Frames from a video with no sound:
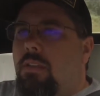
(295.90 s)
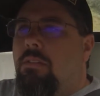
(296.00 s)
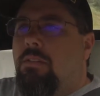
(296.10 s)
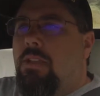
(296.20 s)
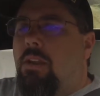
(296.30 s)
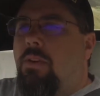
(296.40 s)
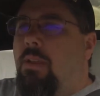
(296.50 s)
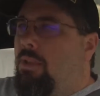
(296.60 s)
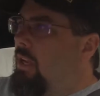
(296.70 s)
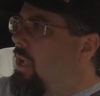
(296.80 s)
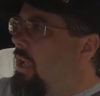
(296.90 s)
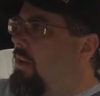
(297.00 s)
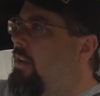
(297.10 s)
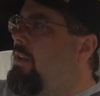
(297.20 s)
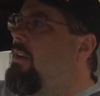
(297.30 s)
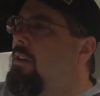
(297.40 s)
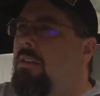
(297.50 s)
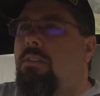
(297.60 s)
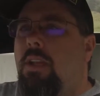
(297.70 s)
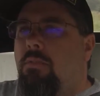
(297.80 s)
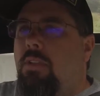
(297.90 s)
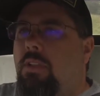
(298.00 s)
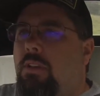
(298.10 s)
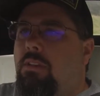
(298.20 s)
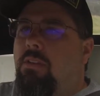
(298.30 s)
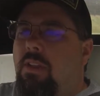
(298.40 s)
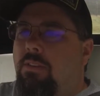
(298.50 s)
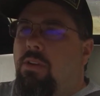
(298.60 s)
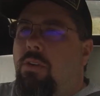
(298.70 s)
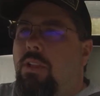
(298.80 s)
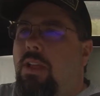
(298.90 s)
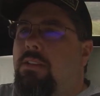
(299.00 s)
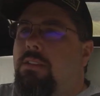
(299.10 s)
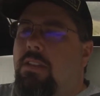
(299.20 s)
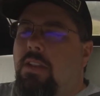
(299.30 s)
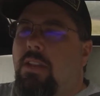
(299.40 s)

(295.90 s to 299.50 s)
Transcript: Just kind of rambling on here. Don't have a whole lot to say.